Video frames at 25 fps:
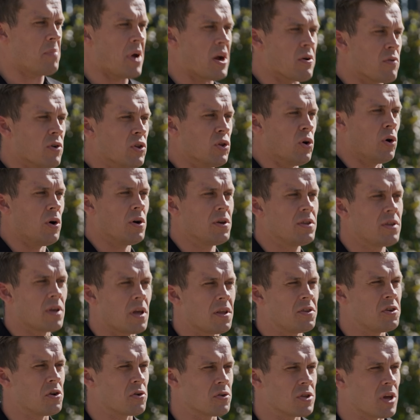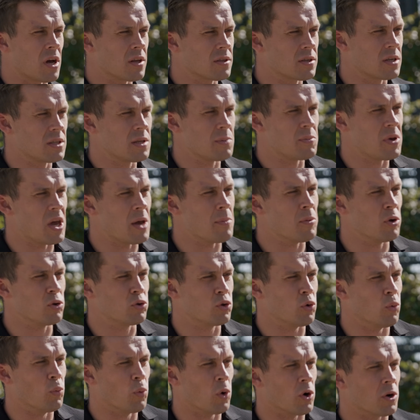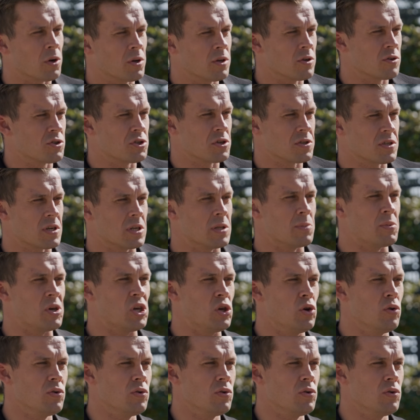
paranoid and you're not going to be able to work. You're just going to be